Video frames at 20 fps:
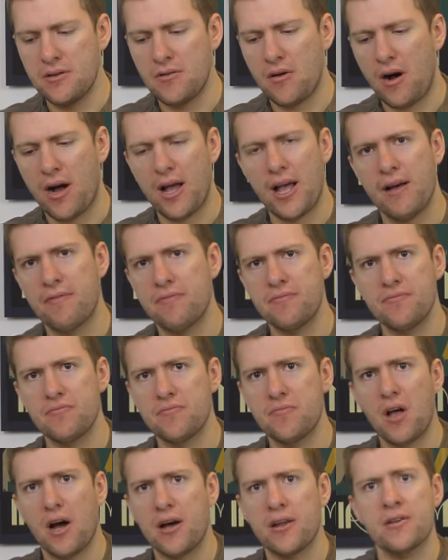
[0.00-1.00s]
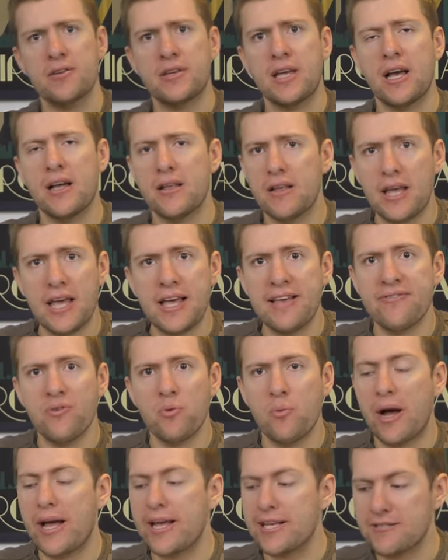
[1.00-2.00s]
I have, I don't care. Either
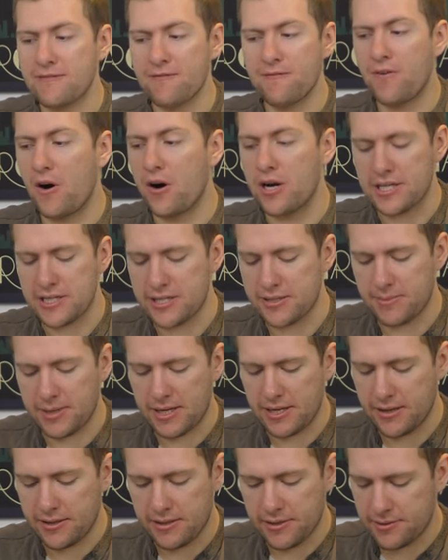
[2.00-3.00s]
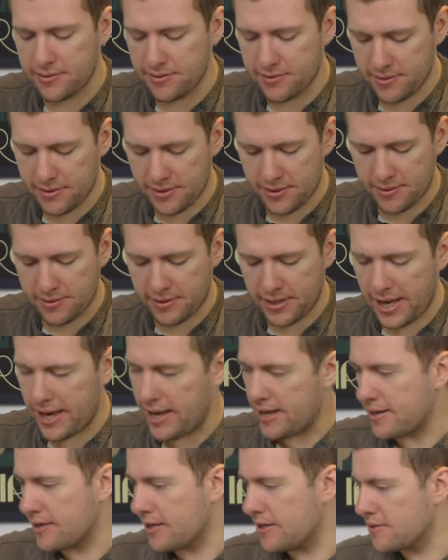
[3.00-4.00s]
way is fine to me. I don't, I don't get
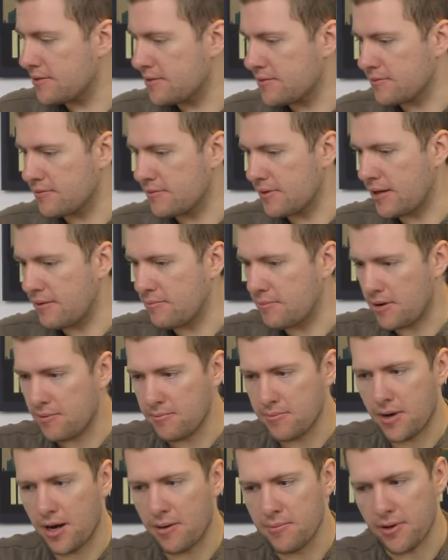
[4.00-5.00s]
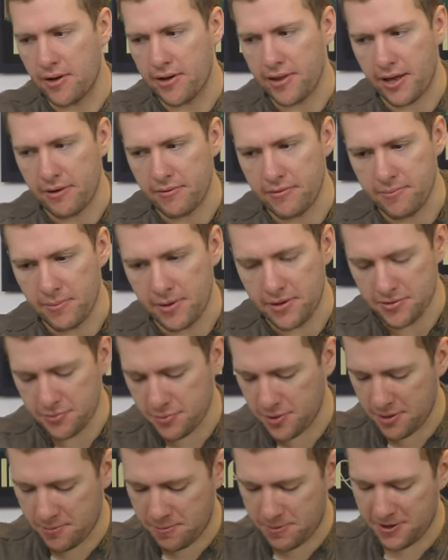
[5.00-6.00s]
any issues with that. But I'm, I'm like that with most
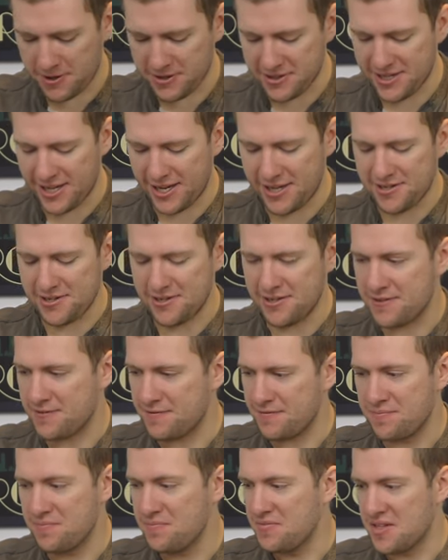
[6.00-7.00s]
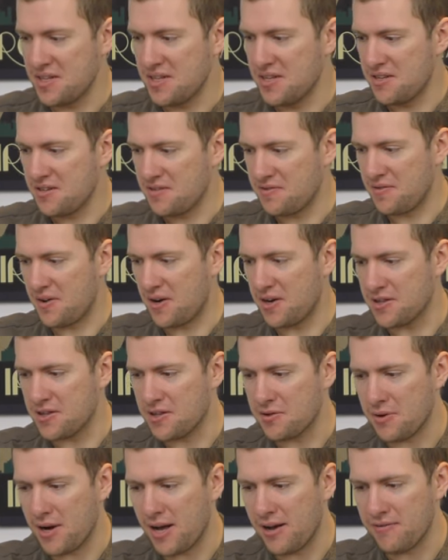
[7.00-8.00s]
word pronunciation. It's, it's fine.
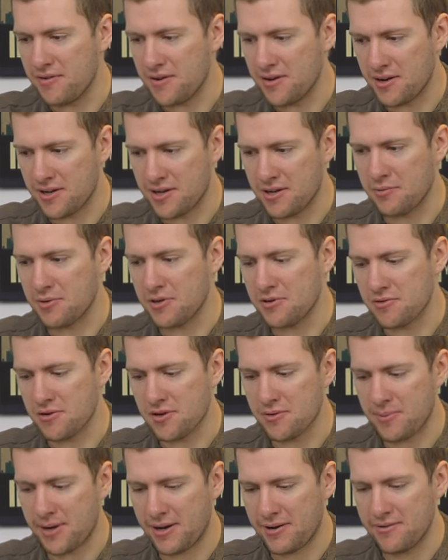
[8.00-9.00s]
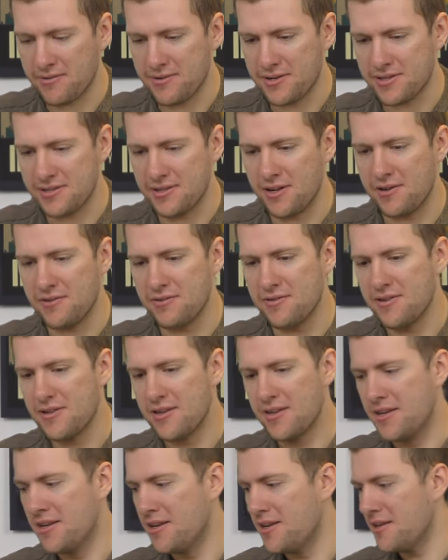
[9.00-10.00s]
Do whatever. I know what you're on about. There's no,
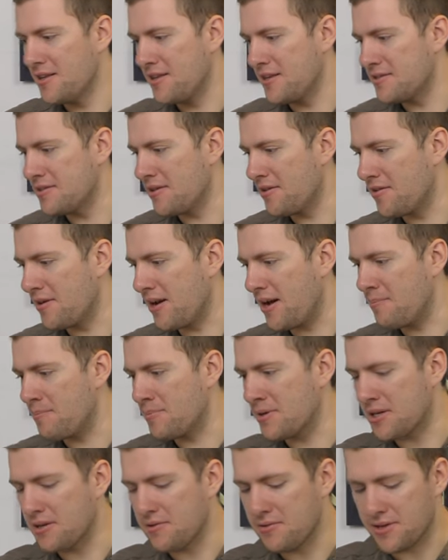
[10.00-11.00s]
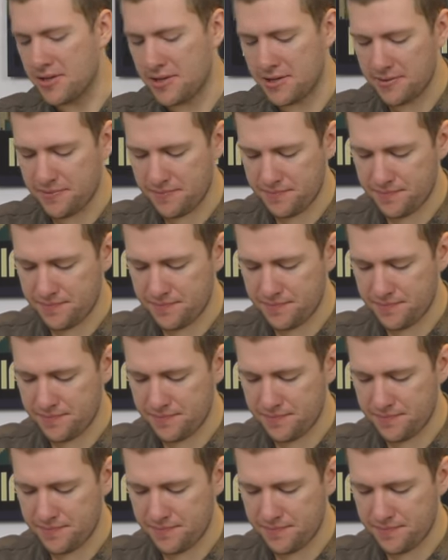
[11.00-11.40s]
there's no ambiguity.